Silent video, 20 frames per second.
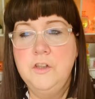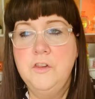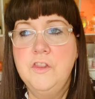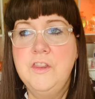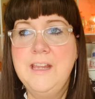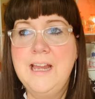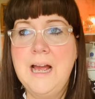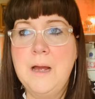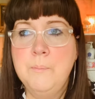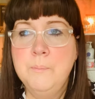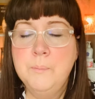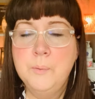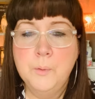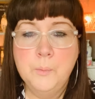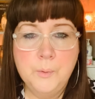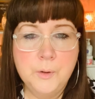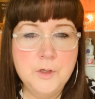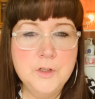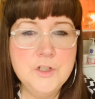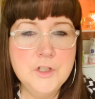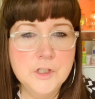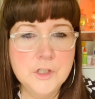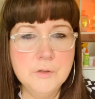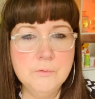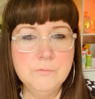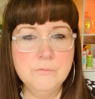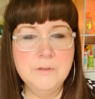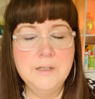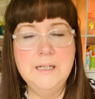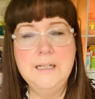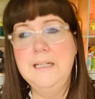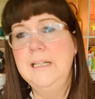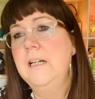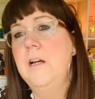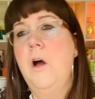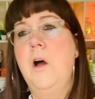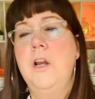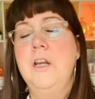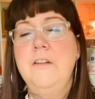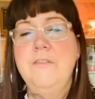the amberwood, you can really
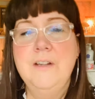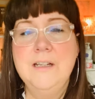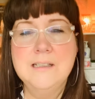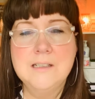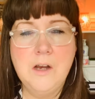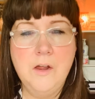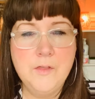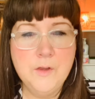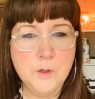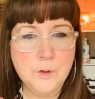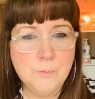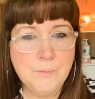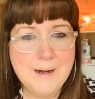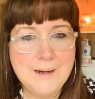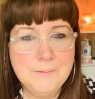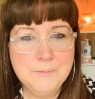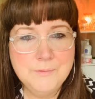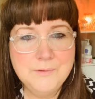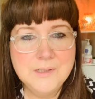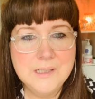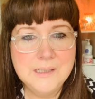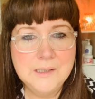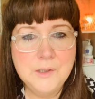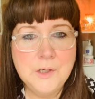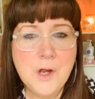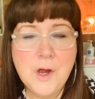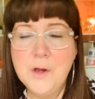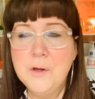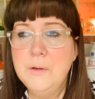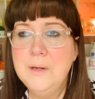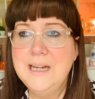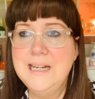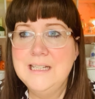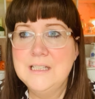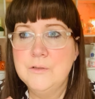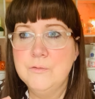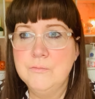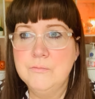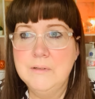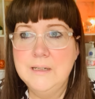kind of, it's like the grounding note.
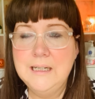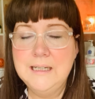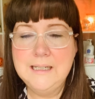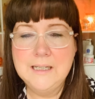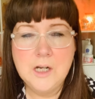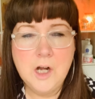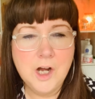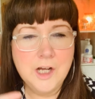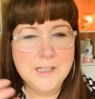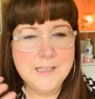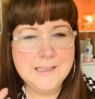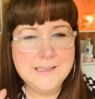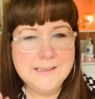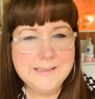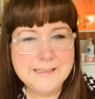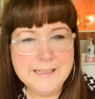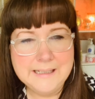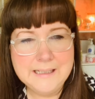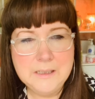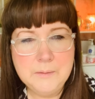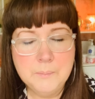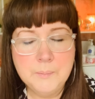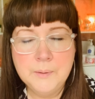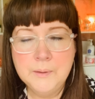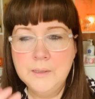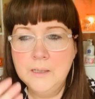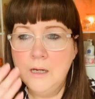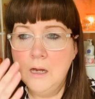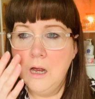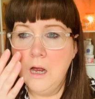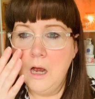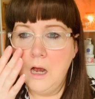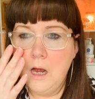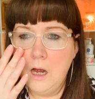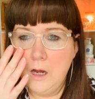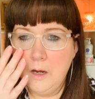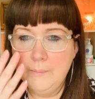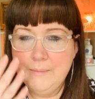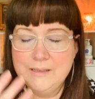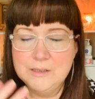It's really kind of deep.
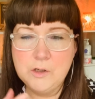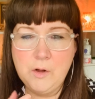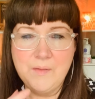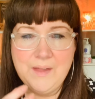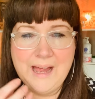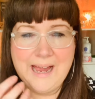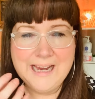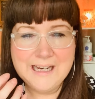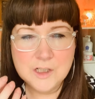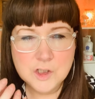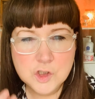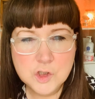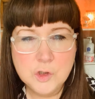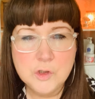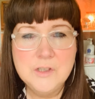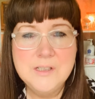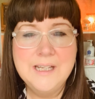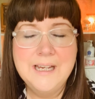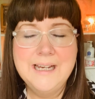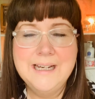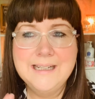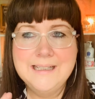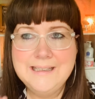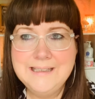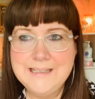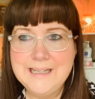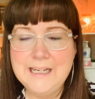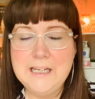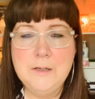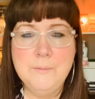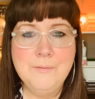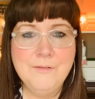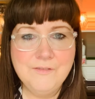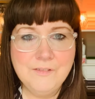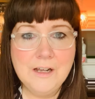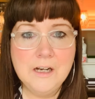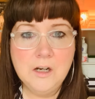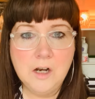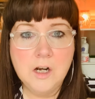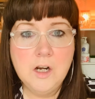It's got that exotic, deep,
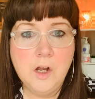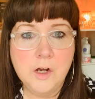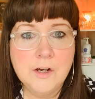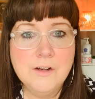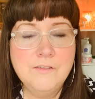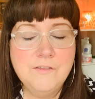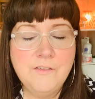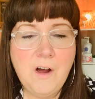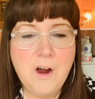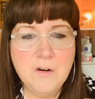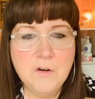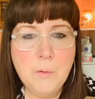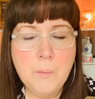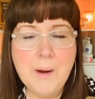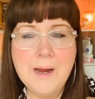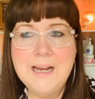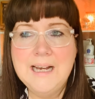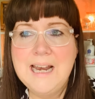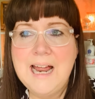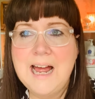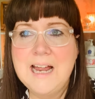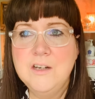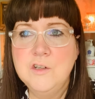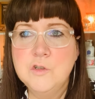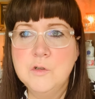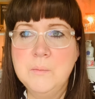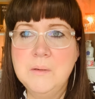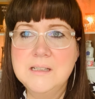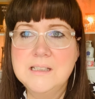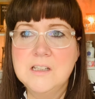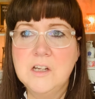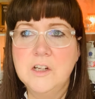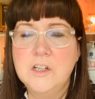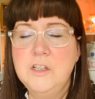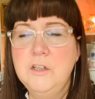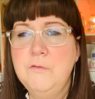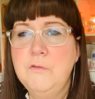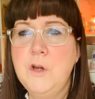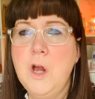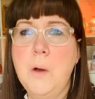like a faraway land, almost like
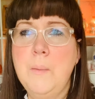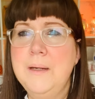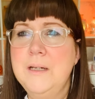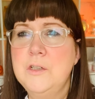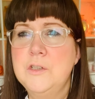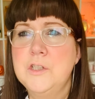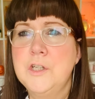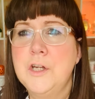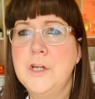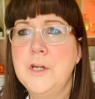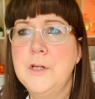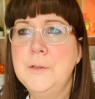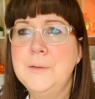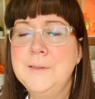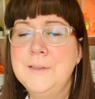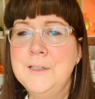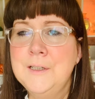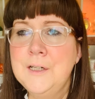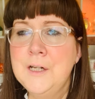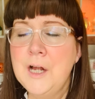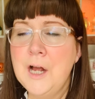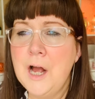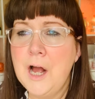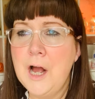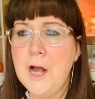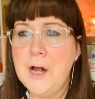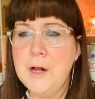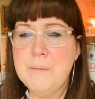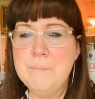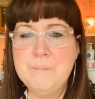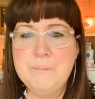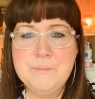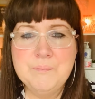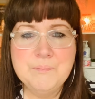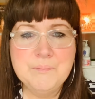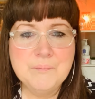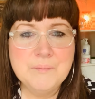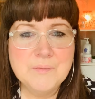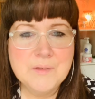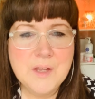you're going to
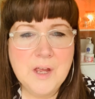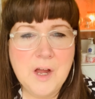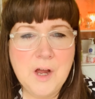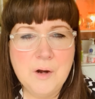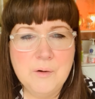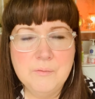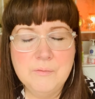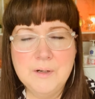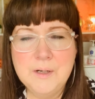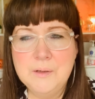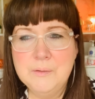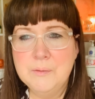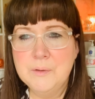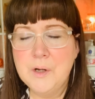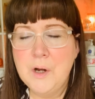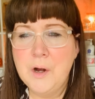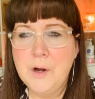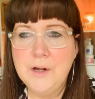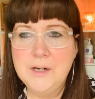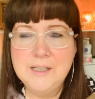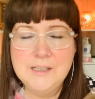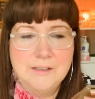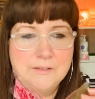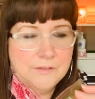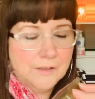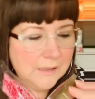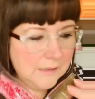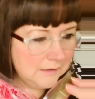a real kind of,